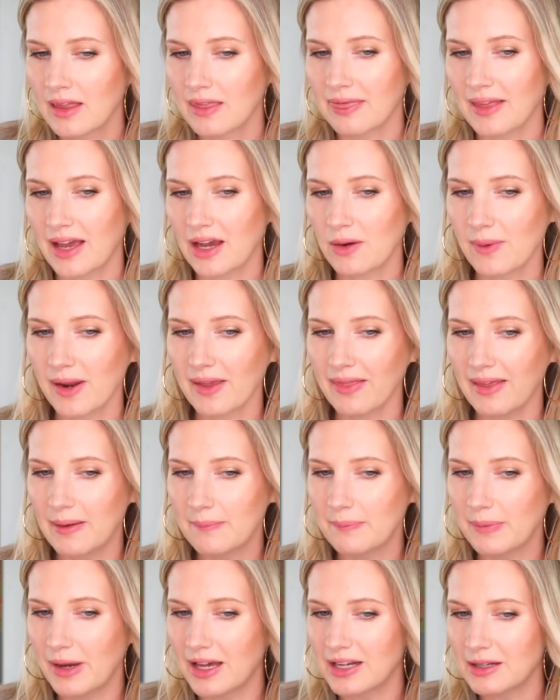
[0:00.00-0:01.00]
That way
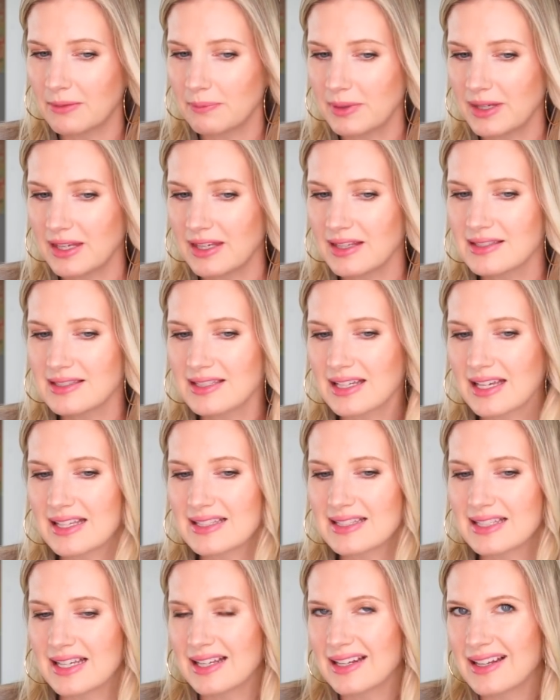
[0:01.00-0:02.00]
that bottom piece
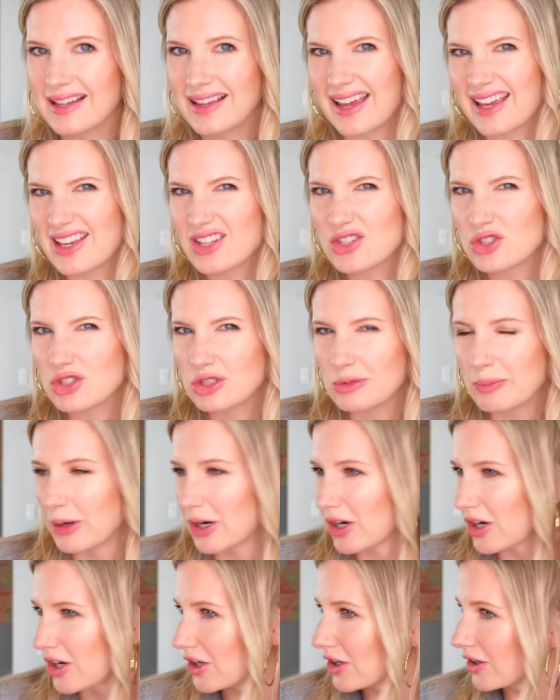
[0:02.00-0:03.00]
isn't like super
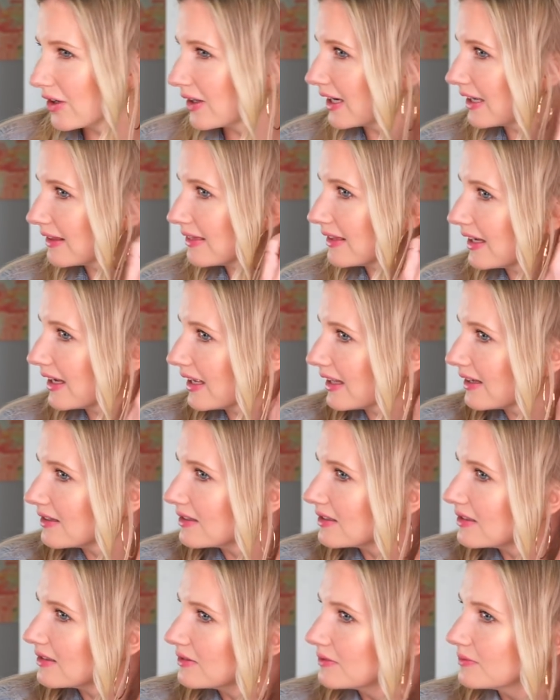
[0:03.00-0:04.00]
curly at the
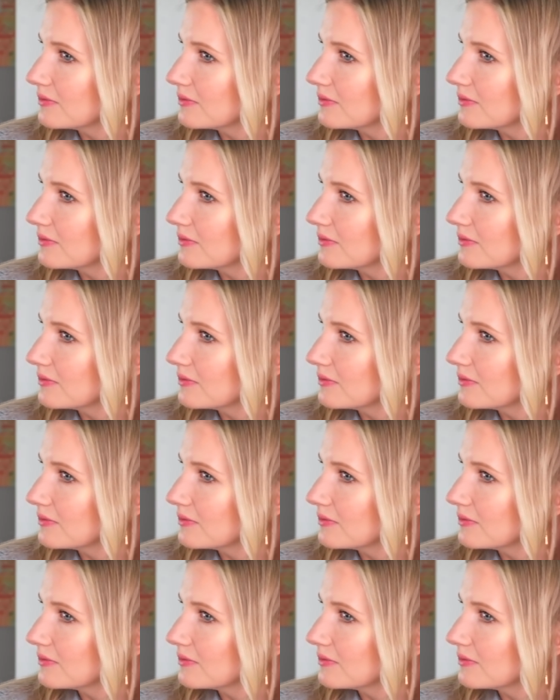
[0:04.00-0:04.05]
end.